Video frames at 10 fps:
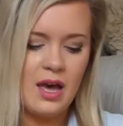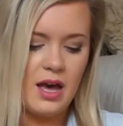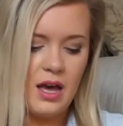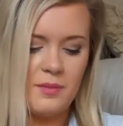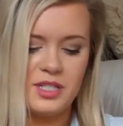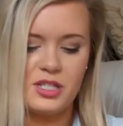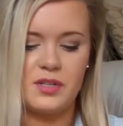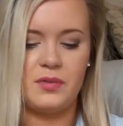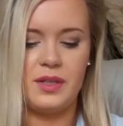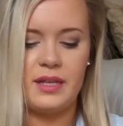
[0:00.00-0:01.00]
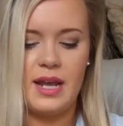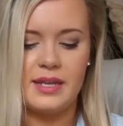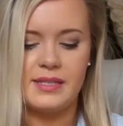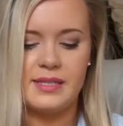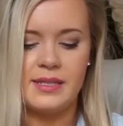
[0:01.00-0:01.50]
It's just a really
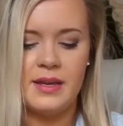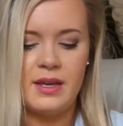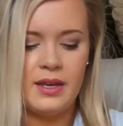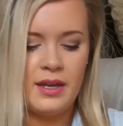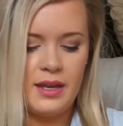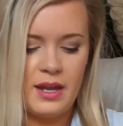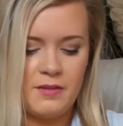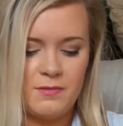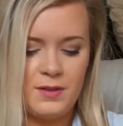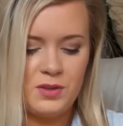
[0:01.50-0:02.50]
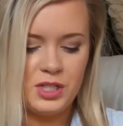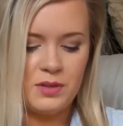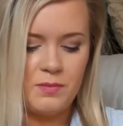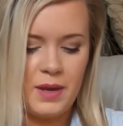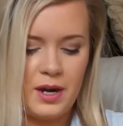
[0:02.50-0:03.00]
nice kind of fuchsia
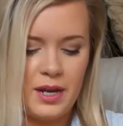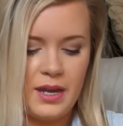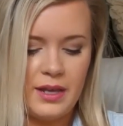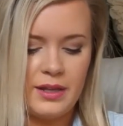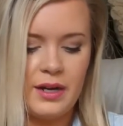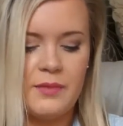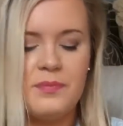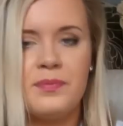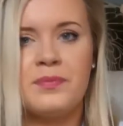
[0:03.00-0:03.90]
berry color.